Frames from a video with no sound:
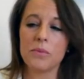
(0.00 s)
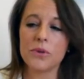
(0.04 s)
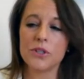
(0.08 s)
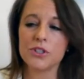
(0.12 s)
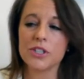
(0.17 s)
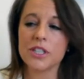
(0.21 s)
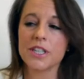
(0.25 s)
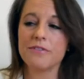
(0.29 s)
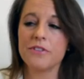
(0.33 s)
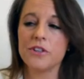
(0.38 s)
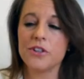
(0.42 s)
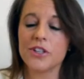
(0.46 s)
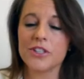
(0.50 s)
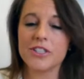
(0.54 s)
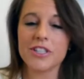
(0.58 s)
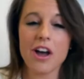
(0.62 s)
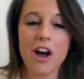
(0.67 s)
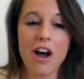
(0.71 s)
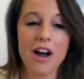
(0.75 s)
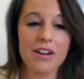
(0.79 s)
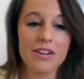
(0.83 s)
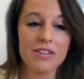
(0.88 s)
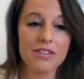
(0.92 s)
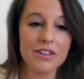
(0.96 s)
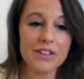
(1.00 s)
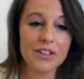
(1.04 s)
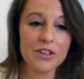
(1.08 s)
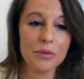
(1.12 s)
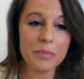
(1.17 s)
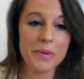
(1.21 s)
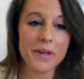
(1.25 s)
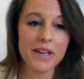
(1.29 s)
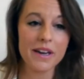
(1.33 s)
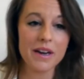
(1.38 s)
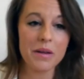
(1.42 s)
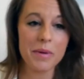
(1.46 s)
wondering if you could talk a little
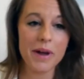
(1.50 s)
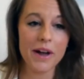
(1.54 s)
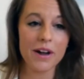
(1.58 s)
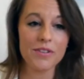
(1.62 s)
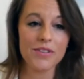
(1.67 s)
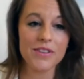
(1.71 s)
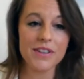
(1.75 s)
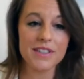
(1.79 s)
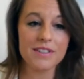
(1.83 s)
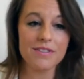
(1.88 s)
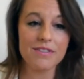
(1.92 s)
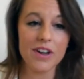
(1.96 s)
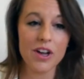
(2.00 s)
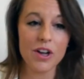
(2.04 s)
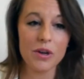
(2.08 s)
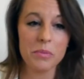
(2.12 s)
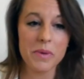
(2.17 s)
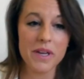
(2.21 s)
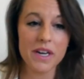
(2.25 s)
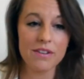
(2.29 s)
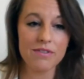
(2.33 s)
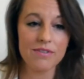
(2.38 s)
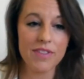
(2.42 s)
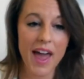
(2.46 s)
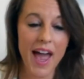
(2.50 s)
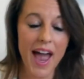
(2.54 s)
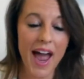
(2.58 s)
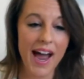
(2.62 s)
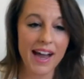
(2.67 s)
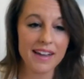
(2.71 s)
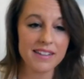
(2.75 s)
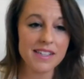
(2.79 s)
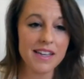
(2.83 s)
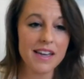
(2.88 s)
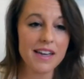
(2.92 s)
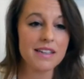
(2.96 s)
bit about the development of the
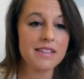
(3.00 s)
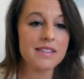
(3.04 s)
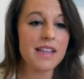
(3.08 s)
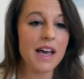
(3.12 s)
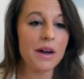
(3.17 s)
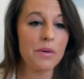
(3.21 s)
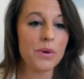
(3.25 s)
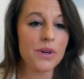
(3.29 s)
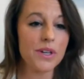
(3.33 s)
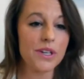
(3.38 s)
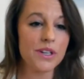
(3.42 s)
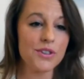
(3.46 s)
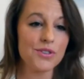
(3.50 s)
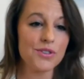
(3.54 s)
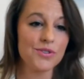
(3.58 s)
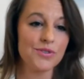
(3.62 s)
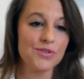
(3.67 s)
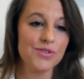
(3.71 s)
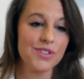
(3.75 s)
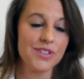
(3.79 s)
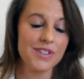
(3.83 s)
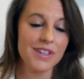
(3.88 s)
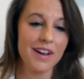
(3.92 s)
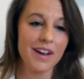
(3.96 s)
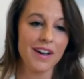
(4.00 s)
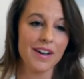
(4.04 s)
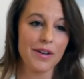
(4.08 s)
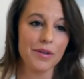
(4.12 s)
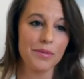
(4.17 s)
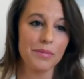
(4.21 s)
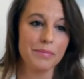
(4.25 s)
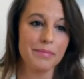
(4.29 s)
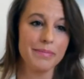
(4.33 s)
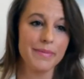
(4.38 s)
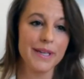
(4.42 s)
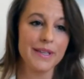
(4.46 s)
assays that were used
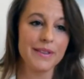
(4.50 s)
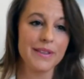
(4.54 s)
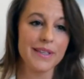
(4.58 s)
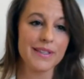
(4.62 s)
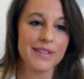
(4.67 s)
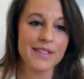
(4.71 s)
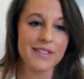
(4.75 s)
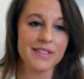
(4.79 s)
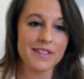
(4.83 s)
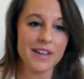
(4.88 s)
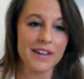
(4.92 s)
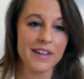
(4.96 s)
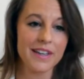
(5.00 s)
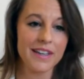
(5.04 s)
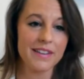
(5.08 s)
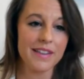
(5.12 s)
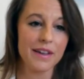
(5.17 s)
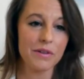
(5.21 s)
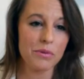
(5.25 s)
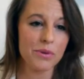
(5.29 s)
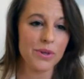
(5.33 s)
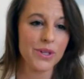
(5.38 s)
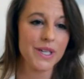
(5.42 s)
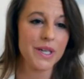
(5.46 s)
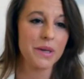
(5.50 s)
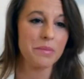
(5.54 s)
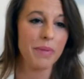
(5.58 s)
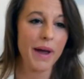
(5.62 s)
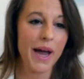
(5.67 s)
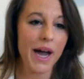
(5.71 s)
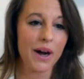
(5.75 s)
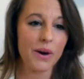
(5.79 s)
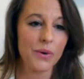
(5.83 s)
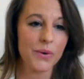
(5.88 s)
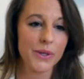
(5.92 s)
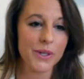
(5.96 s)
in this study that really
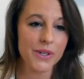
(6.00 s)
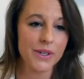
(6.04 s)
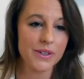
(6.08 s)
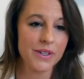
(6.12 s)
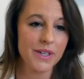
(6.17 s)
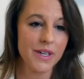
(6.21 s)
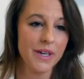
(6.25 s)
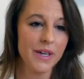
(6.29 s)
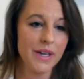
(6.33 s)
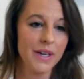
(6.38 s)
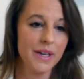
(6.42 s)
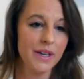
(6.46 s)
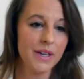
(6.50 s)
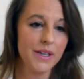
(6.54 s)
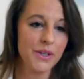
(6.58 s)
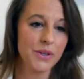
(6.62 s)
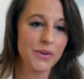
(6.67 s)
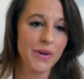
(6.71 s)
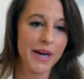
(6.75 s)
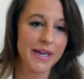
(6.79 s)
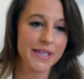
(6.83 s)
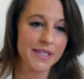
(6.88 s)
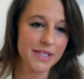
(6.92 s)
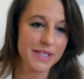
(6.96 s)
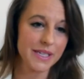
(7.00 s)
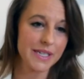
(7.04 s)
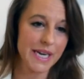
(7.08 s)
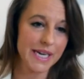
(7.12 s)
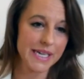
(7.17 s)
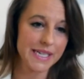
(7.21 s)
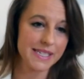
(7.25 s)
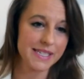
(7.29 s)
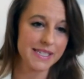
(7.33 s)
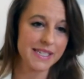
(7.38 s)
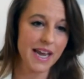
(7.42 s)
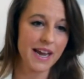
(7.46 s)
empowered you guys to
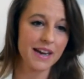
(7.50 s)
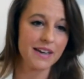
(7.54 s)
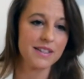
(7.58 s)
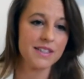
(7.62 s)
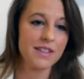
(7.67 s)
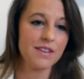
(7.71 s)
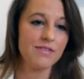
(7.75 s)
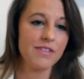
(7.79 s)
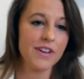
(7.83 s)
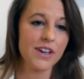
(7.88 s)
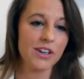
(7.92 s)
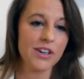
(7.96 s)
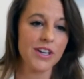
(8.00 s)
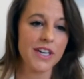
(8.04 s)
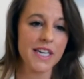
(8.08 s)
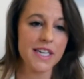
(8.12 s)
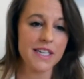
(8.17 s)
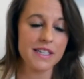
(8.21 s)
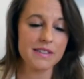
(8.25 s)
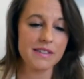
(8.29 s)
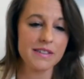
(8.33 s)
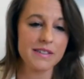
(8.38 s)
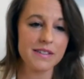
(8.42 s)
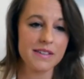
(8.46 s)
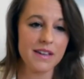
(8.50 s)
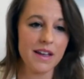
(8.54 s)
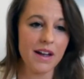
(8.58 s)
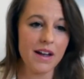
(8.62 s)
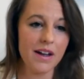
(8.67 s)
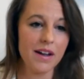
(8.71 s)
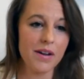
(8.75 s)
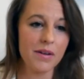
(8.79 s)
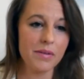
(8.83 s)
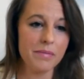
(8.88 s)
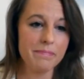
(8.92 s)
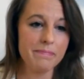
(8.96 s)
dissect the variants
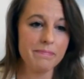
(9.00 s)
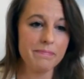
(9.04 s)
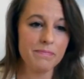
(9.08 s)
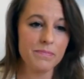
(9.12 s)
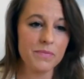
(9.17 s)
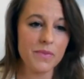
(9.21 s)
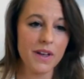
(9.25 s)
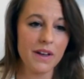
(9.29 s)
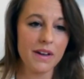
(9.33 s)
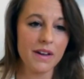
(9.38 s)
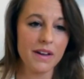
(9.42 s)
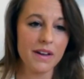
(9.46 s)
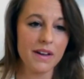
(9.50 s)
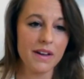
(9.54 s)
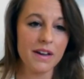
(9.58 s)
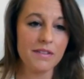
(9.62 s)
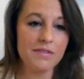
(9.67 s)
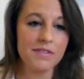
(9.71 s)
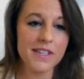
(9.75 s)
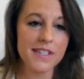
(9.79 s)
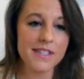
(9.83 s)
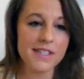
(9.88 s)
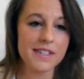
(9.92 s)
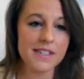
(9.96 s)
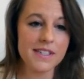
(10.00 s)
of these